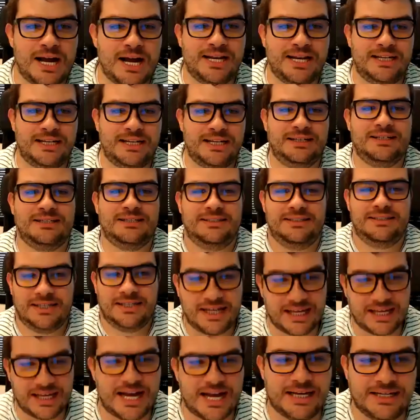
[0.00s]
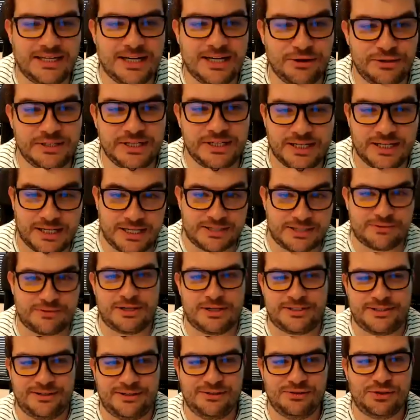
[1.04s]
it. I got no DNS
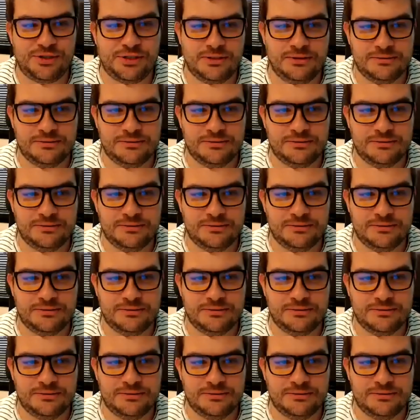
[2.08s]
resolution.